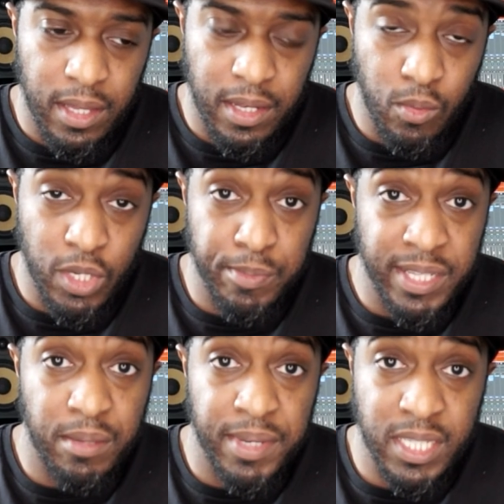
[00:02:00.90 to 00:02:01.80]
and he wanted
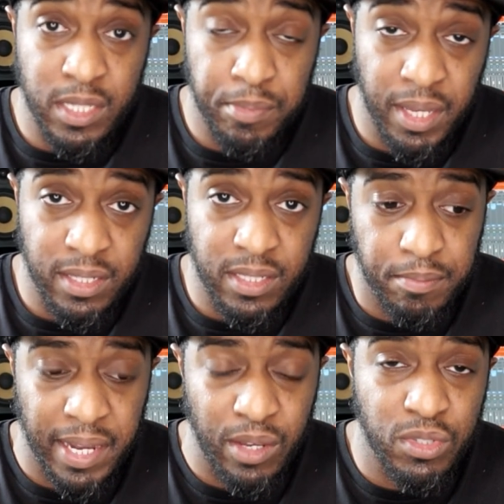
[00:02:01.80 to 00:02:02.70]
me to mix his beats.
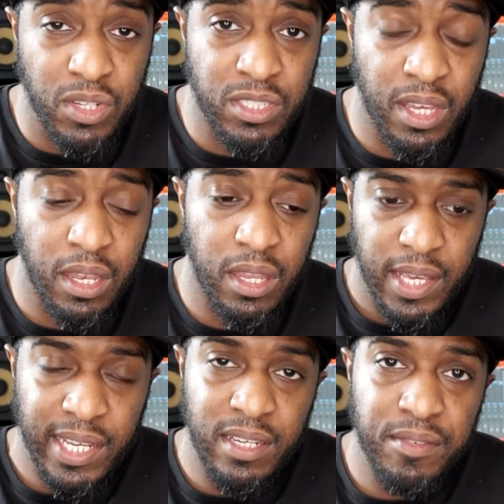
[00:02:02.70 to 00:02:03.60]
But he also said
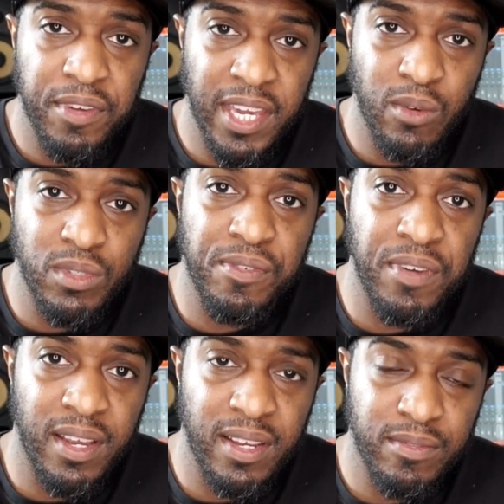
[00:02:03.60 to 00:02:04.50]
he didn't think it was a
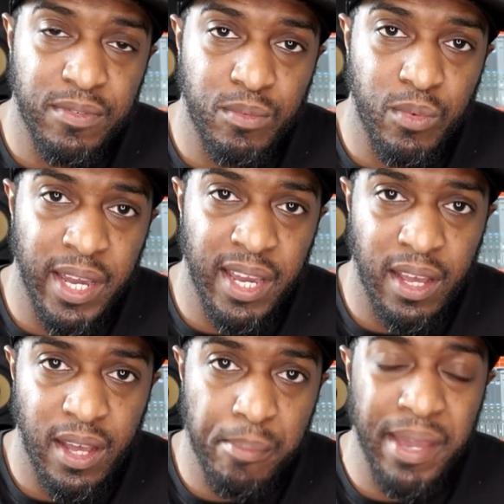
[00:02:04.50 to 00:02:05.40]
thing
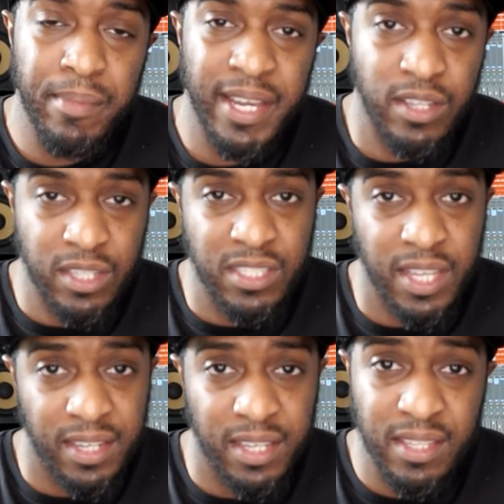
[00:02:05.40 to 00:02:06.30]
where a beatmaker could
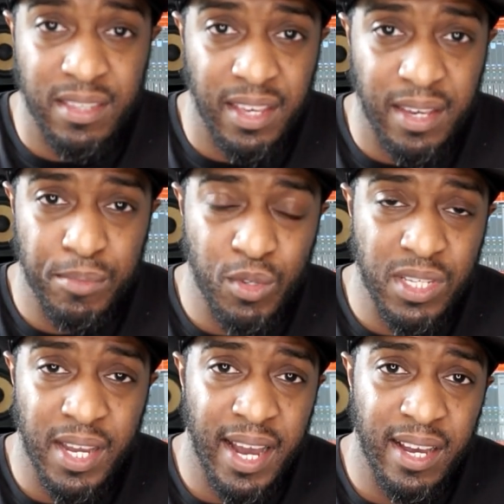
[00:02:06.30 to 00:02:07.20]
send their
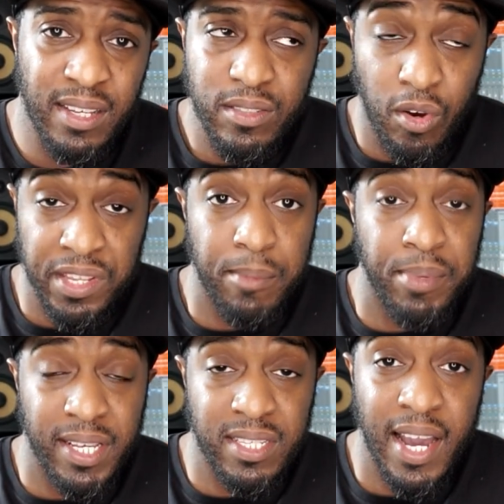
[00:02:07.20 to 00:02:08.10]
music out or their
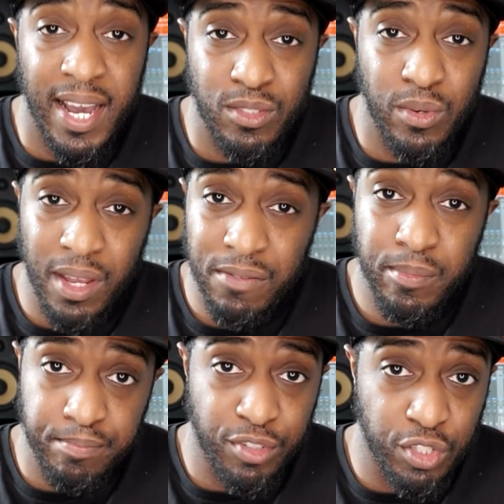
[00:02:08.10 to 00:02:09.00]
beats out to
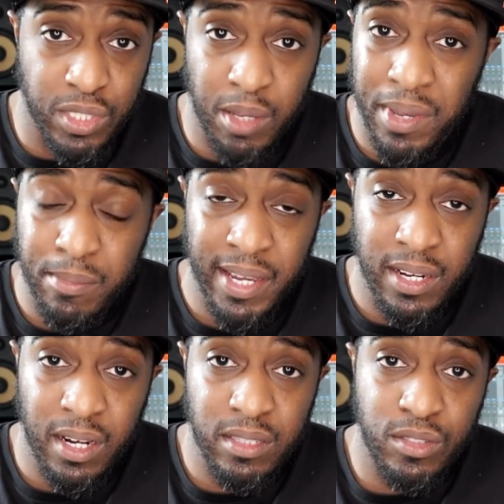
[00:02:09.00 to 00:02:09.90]
another producer
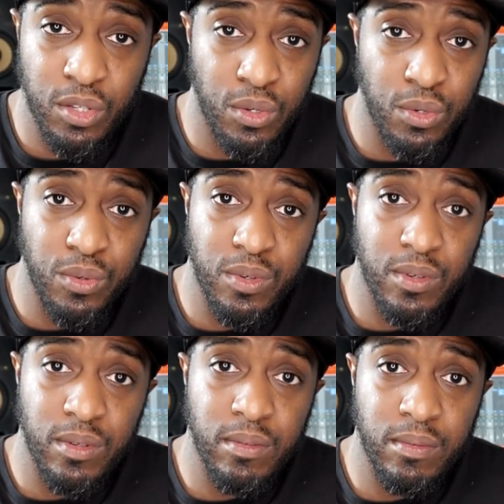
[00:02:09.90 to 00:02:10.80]
beatmaker to
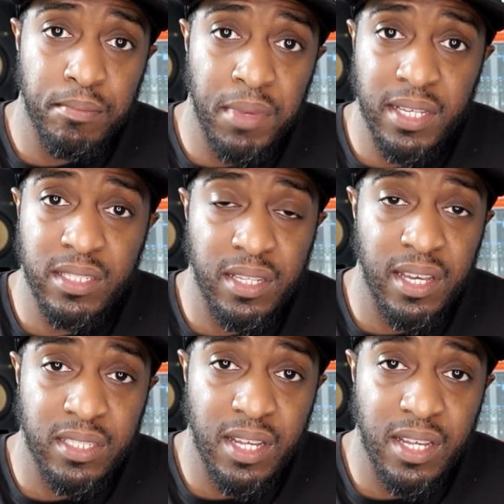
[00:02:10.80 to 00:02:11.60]
mix their